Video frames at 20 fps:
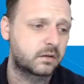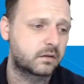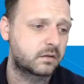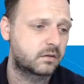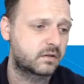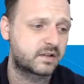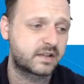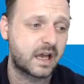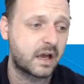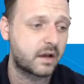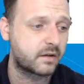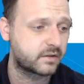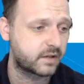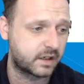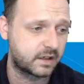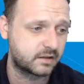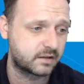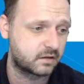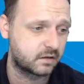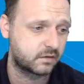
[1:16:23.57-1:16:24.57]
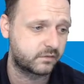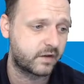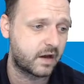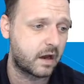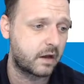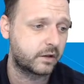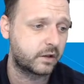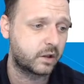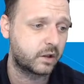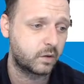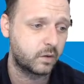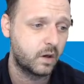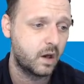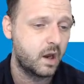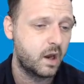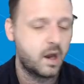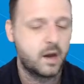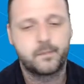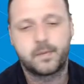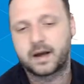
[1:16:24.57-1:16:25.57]
Sounds like it's good value,
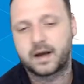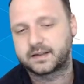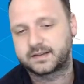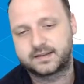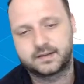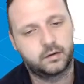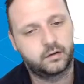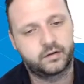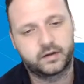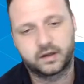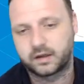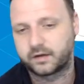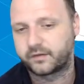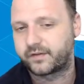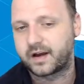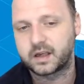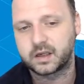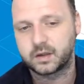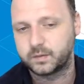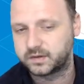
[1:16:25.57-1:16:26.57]
but I still think the value